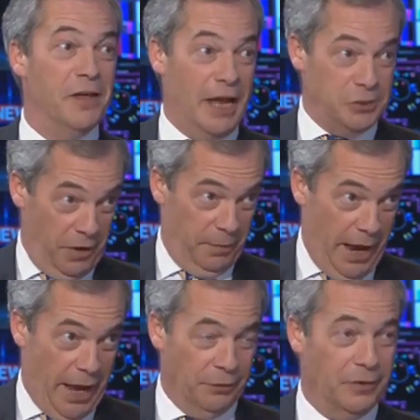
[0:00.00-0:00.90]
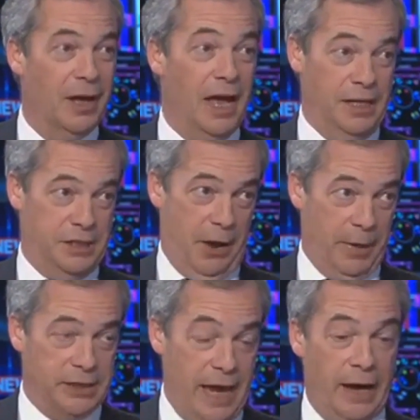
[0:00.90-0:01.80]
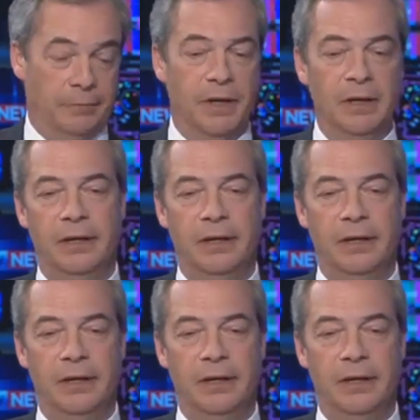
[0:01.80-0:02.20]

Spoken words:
So that's why the pound is going down.